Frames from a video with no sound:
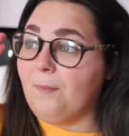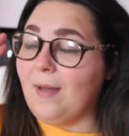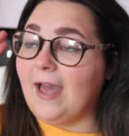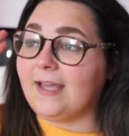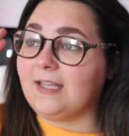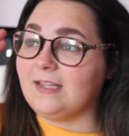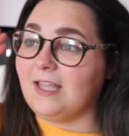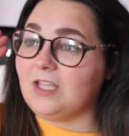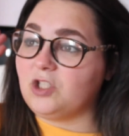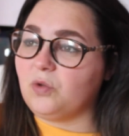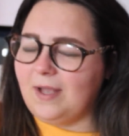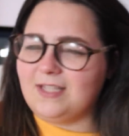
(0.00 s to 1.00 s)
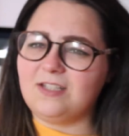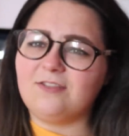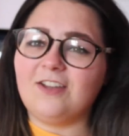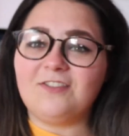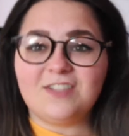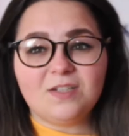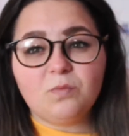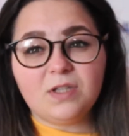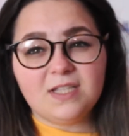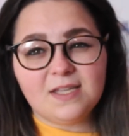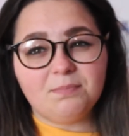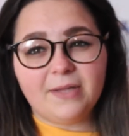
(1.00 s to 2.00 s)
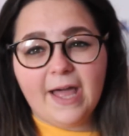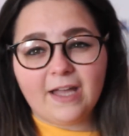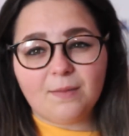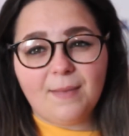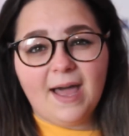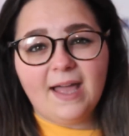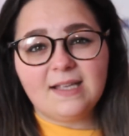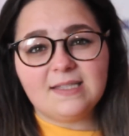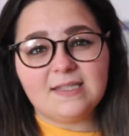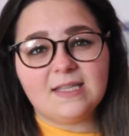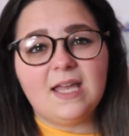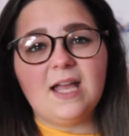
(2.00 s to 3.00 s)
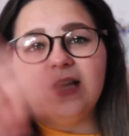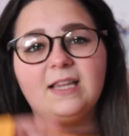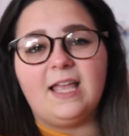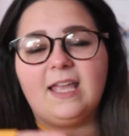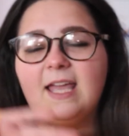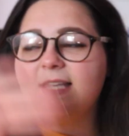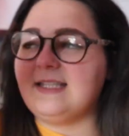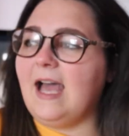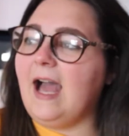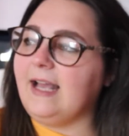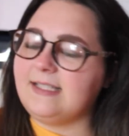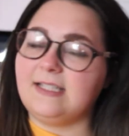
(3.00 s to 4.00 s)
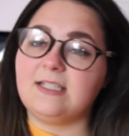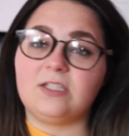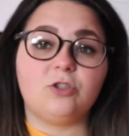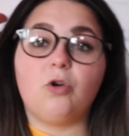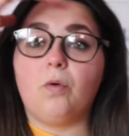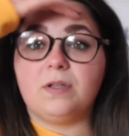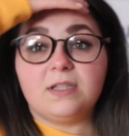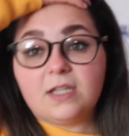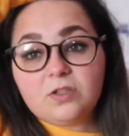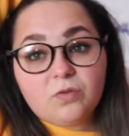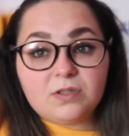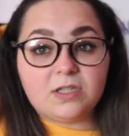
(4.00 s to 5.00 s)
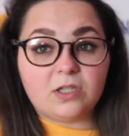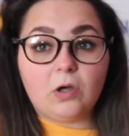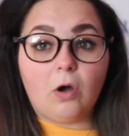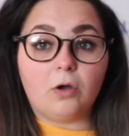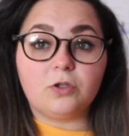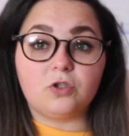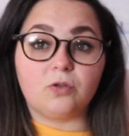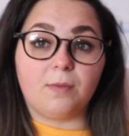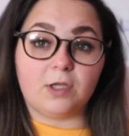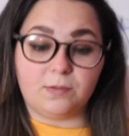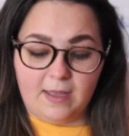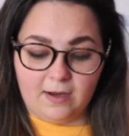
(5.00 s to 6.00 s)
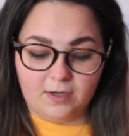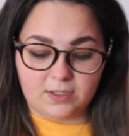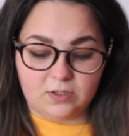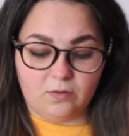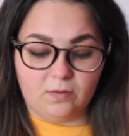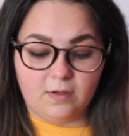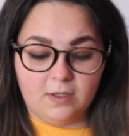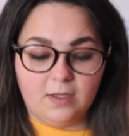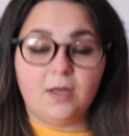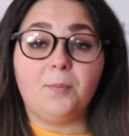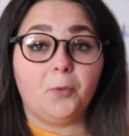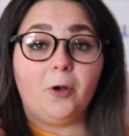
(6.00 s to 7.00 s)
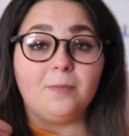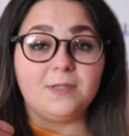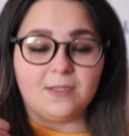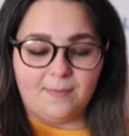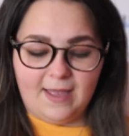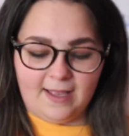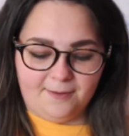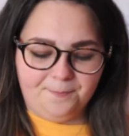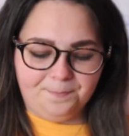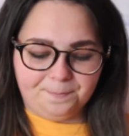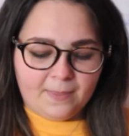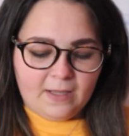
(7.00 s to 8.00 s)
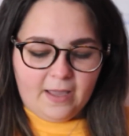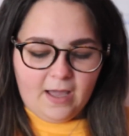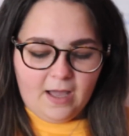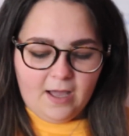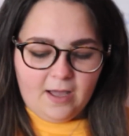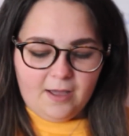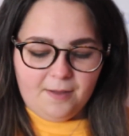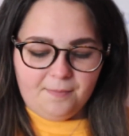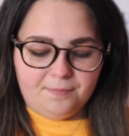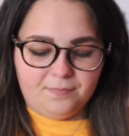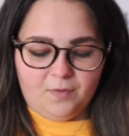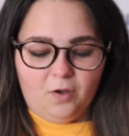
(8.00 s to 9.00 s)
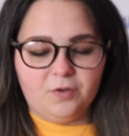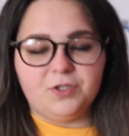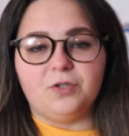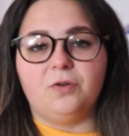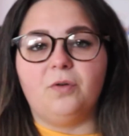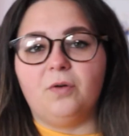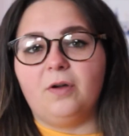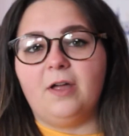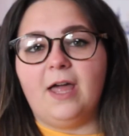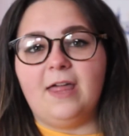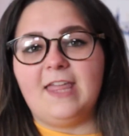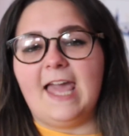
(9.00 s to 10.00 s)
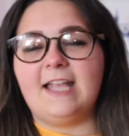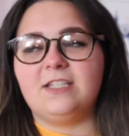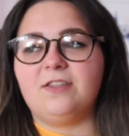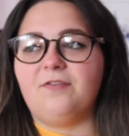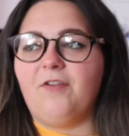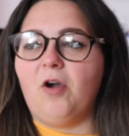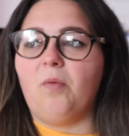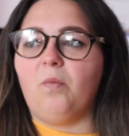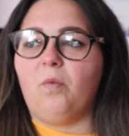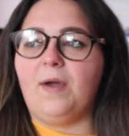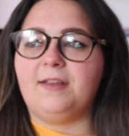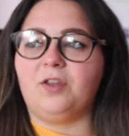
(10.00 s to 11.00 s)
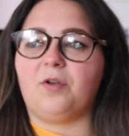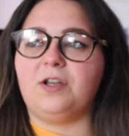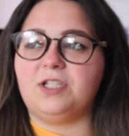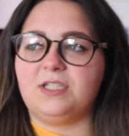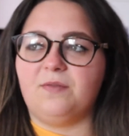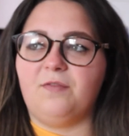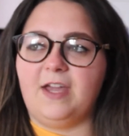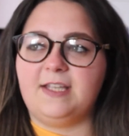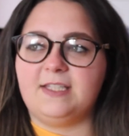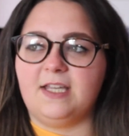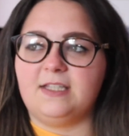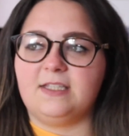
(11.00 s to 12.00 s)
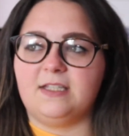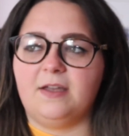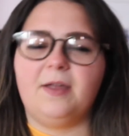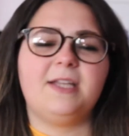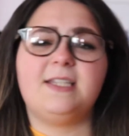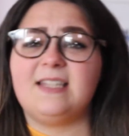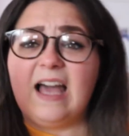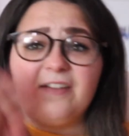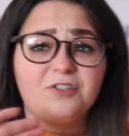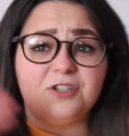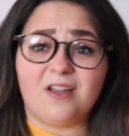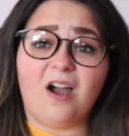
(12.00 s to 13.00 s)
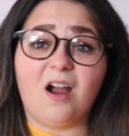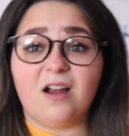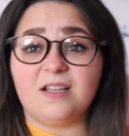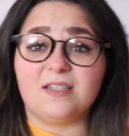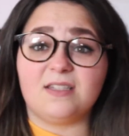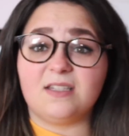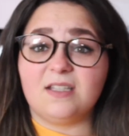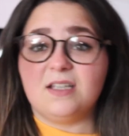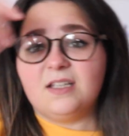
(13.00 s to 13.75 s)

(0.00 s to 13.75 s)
back in like 2015 when he did Black Mass. Like, his accent's totally, totally got so much better. So props to Ben. Also, at the end of the film, when the Grinch is invited, this is after his heart has